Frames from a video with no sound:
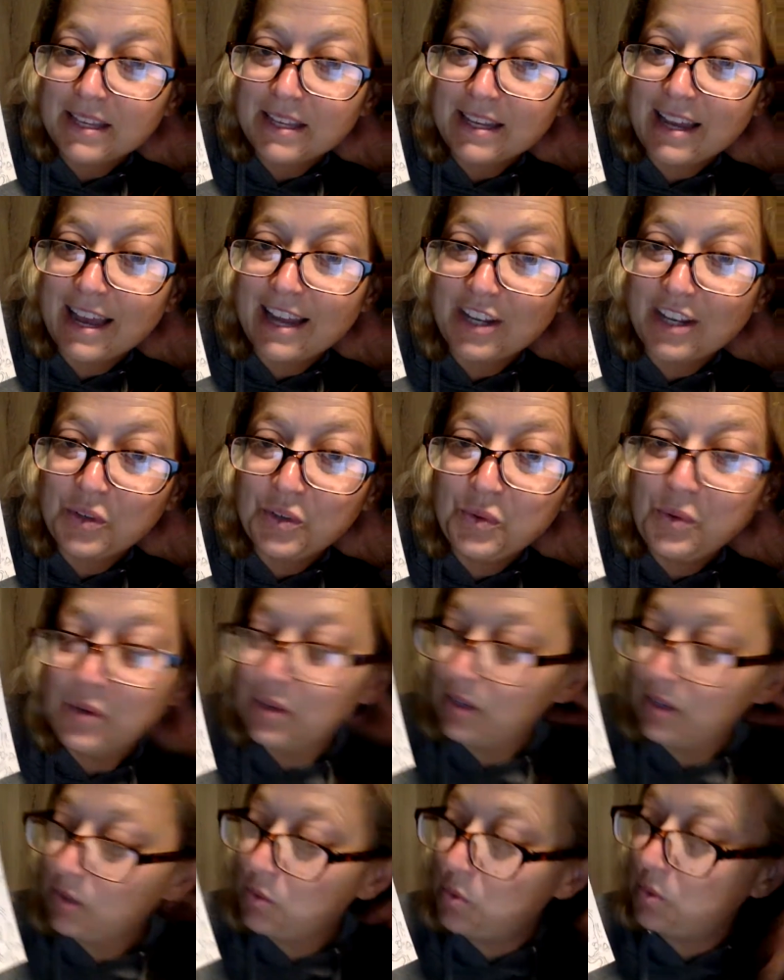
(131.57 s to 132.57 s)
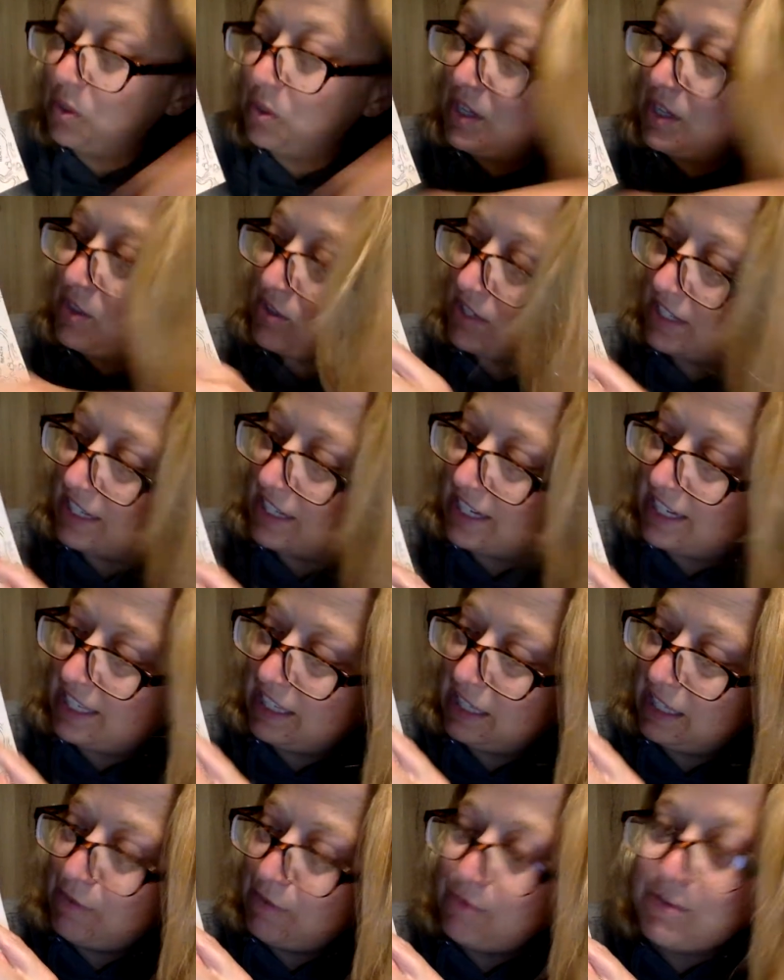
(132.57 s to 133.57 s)
Kind of cool. Oh, look at this
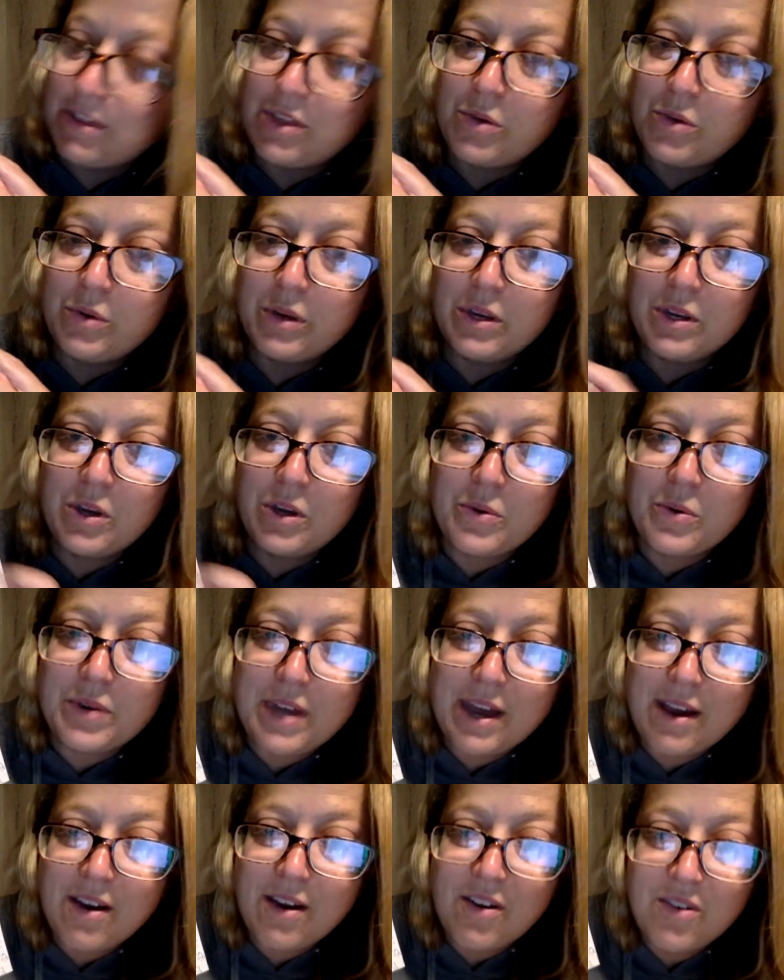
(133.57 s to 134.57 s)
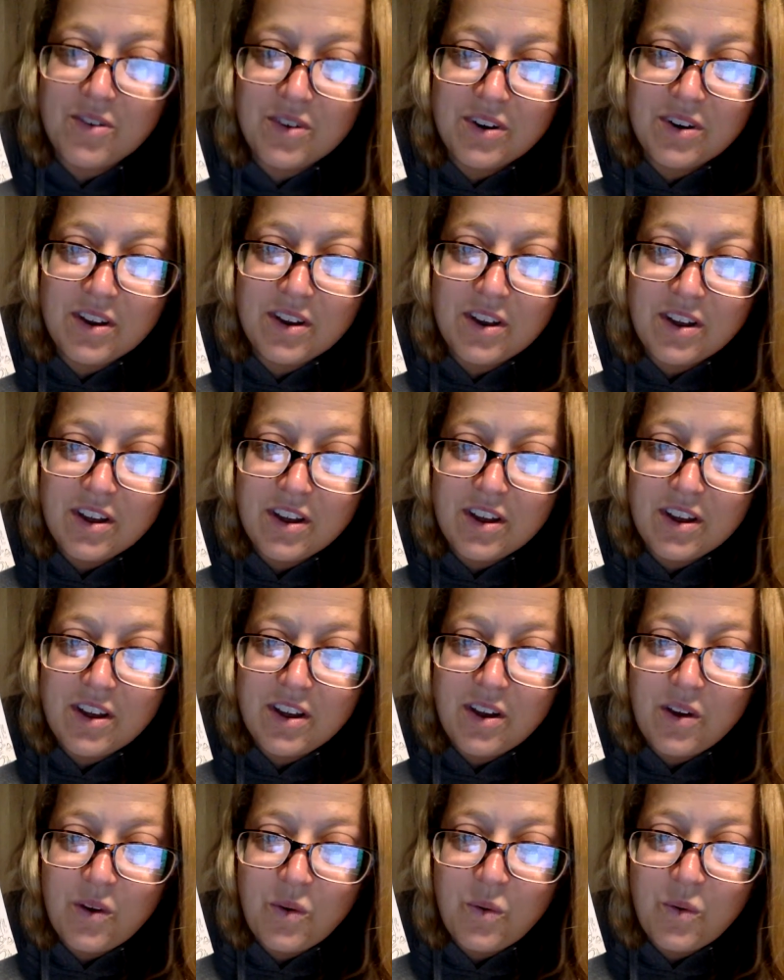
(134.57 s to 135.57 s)
cliff that you can go down.
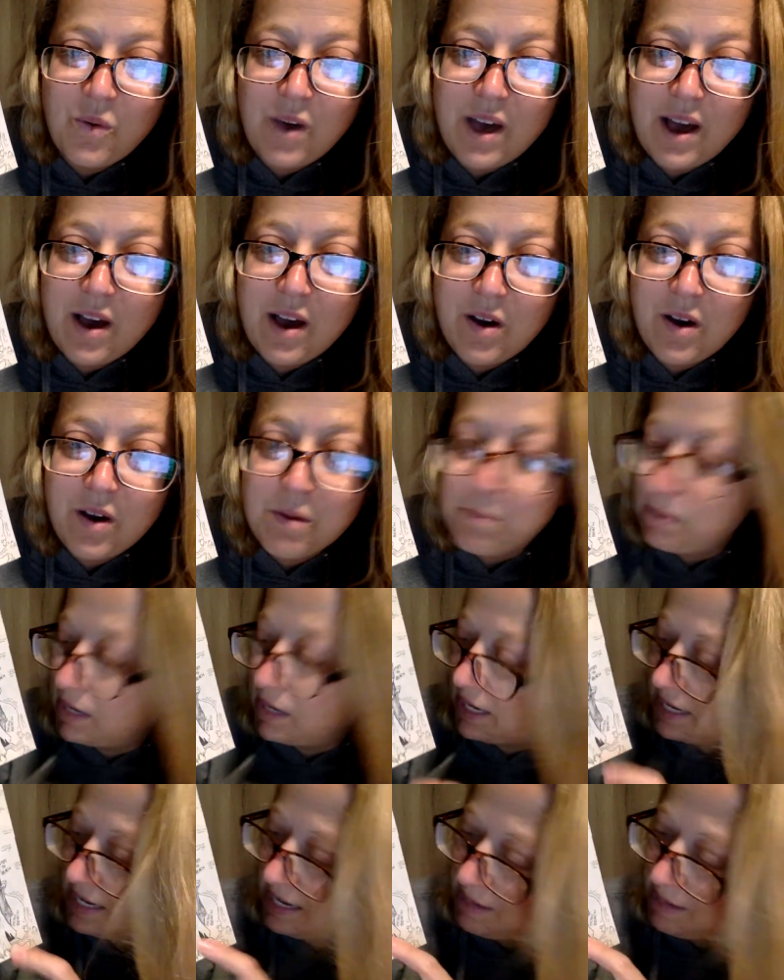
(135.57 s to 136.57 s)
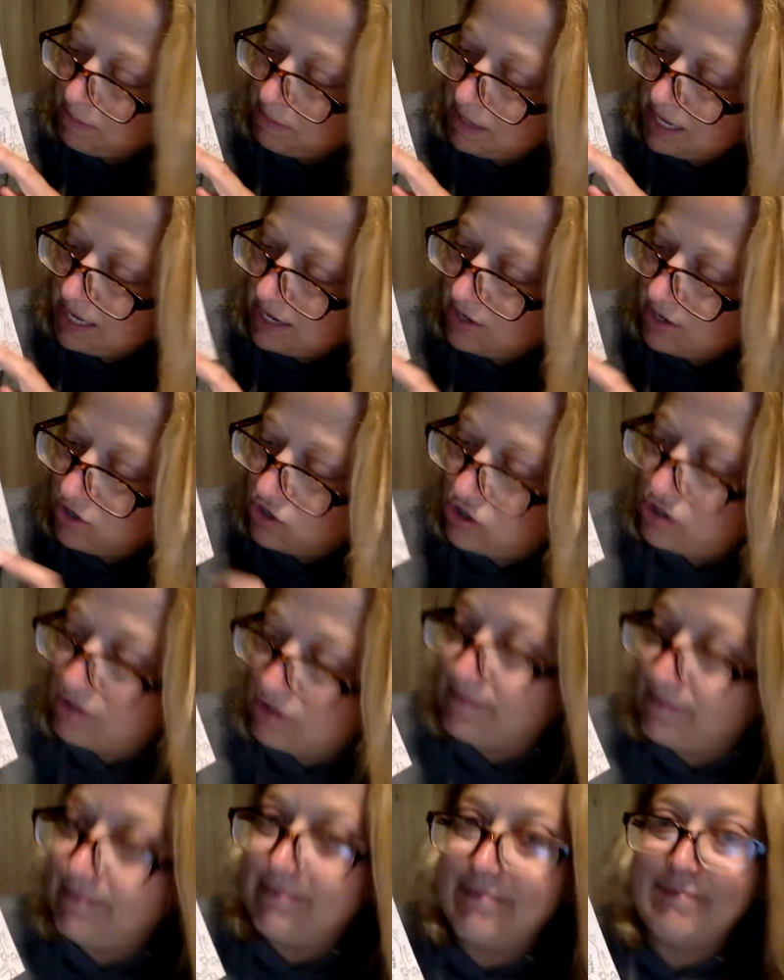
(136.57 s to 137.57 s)
Wow, picnic beach.
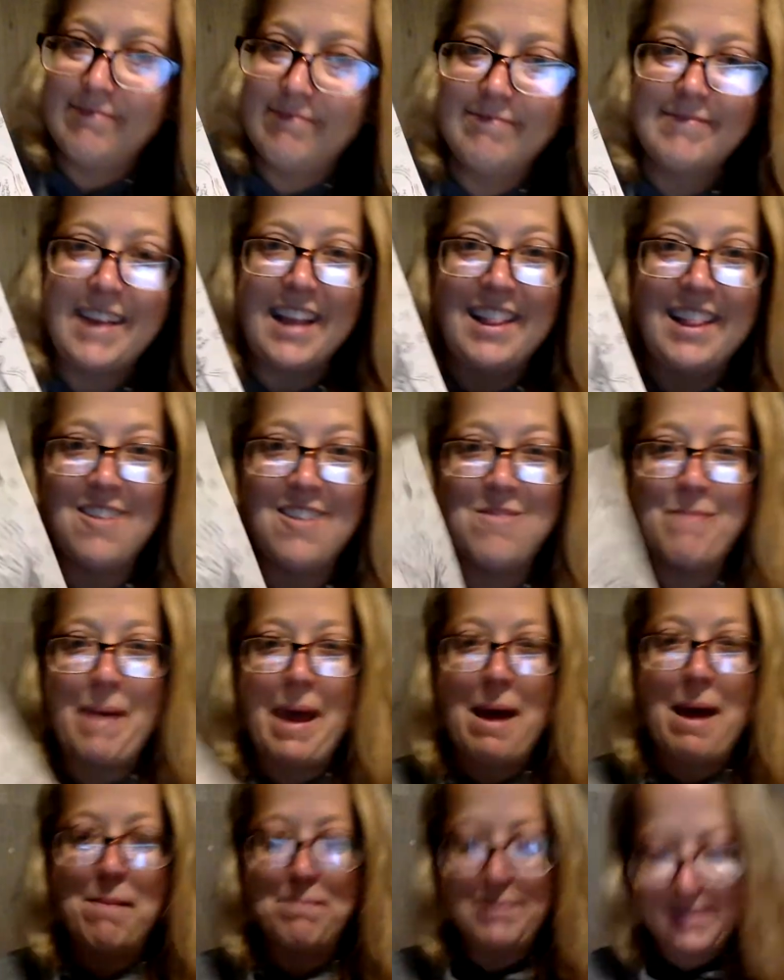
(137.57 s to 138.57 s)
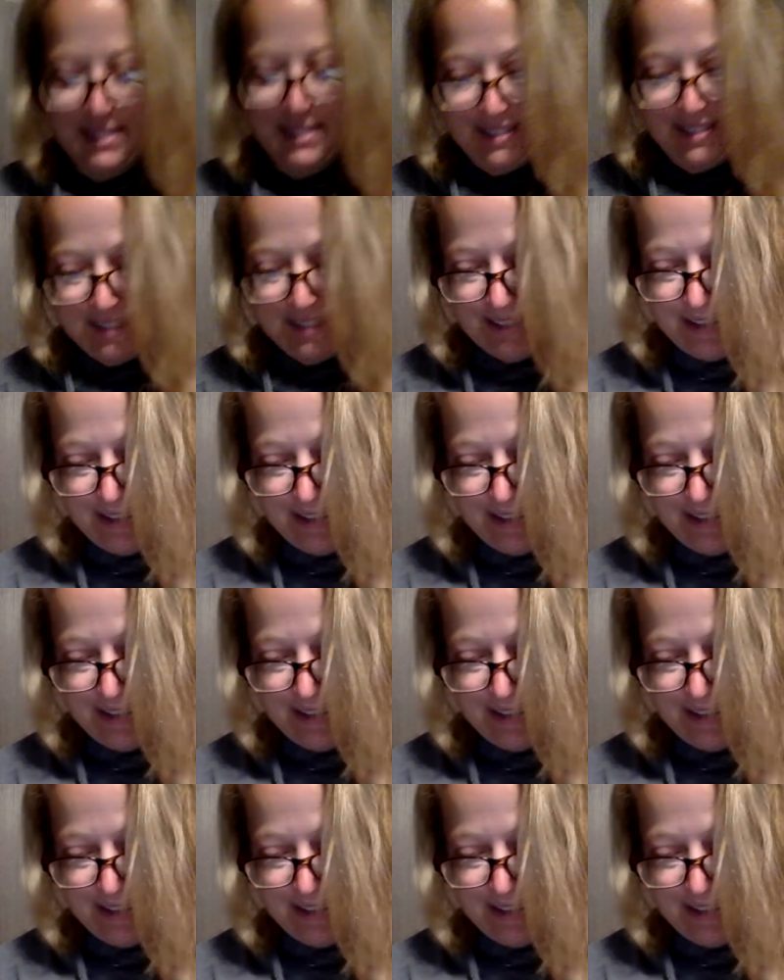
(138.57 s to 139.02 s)
I love maps.